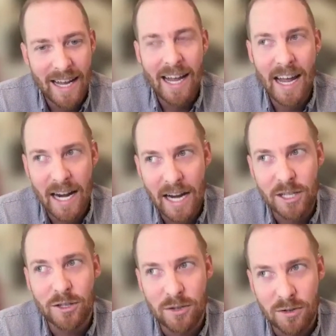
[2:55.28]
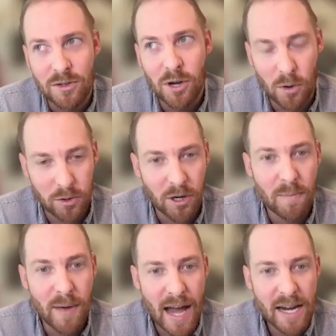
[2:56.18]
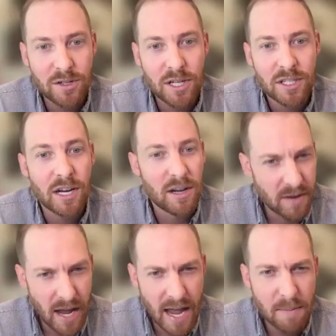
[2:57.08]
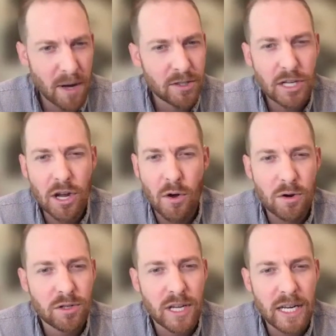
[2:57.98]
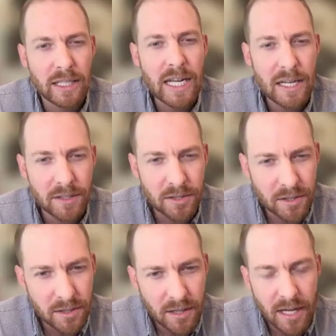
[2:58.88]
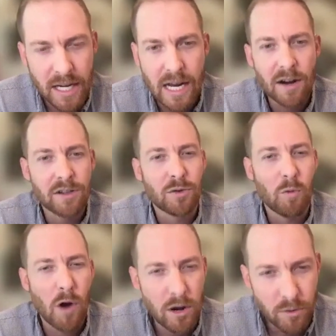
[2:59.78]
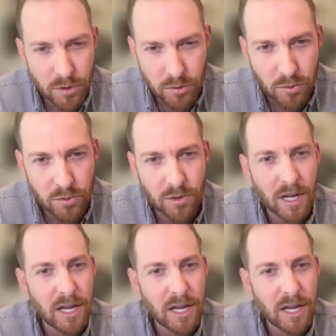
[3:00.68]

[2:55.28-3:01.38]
And I told her about it, and she said, any musty odors, any leaks, any areas of water intrusion that